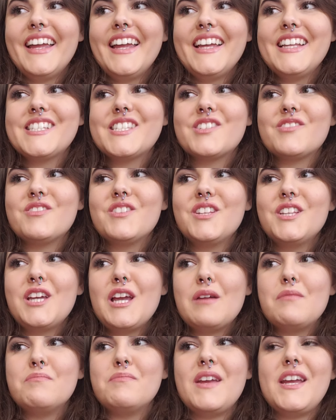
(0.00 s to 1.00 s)
it's really
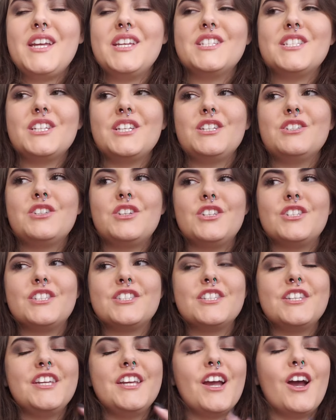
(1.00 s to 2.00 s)
amazing to
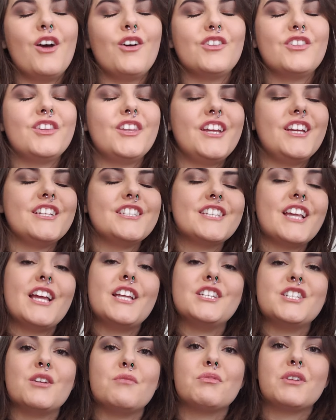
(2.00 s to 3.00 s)
see how things
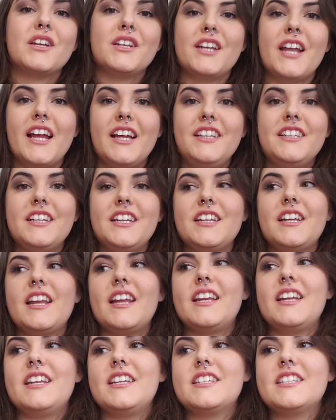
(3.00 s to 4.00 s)
end up connecting,
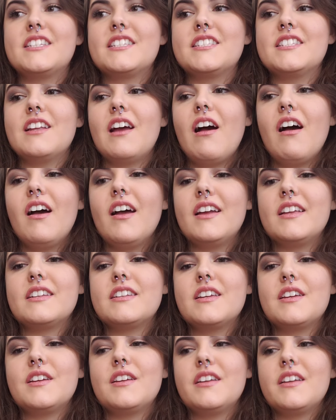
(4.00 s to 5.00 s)
and it's not